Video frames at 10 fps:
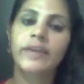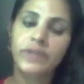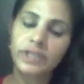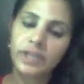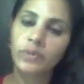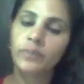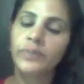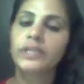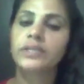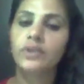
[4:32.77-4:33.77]
every time you
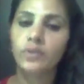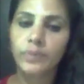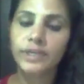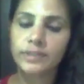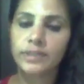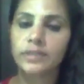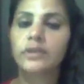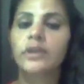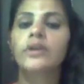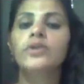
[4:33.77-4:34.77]
meet a new
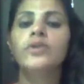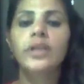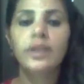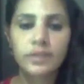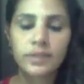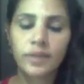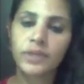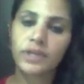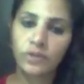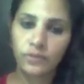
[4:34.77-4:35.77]
person, you learn
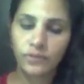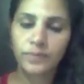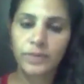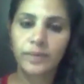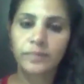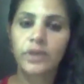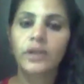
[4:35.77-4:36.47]
something new from them.